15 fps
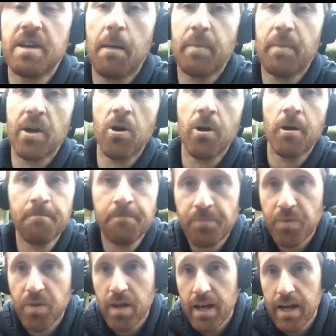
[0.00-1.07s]
for jumping on.
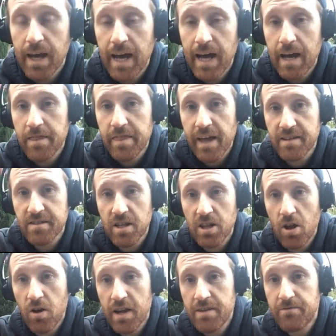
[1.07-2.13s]
Uh, thanks to
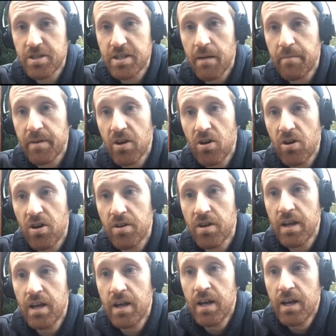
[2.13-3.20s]
Lockie for jumping on.
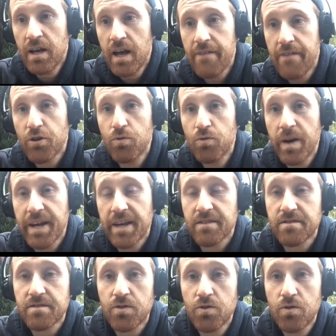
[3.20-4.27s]
Have a good week
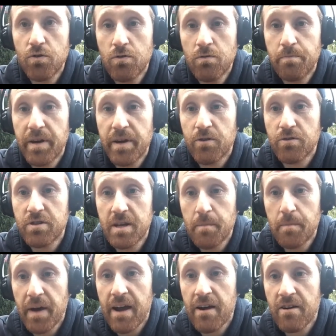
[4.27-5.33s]
at school. Be good to
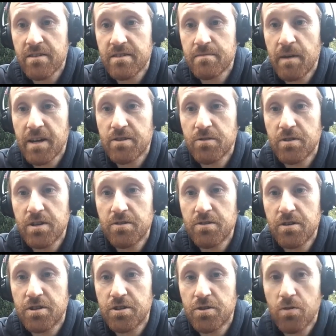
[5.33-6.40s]
your parents. Make sure you
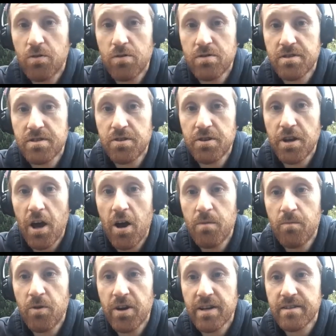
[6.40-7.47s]
do your chores, do your and, do
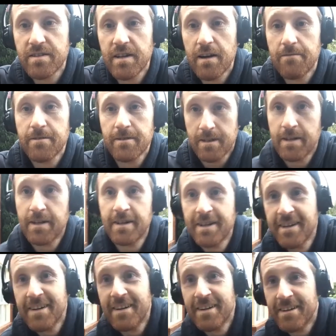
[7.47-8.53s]
chores and do your homework
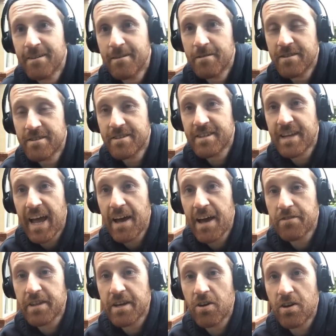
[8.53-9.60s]
stuff. Stay
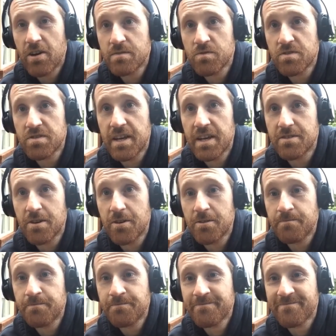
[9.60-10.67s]
healthy, guys, and we'll see you
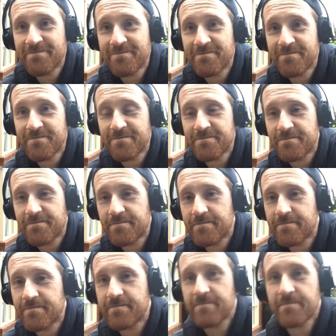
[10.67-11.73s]
soon. Thanks,
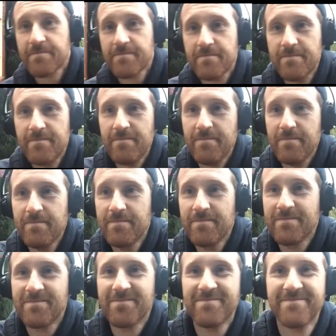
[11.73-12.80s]
Jared. Good guys.
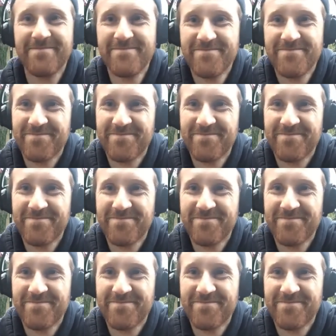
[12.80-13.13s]
Bye.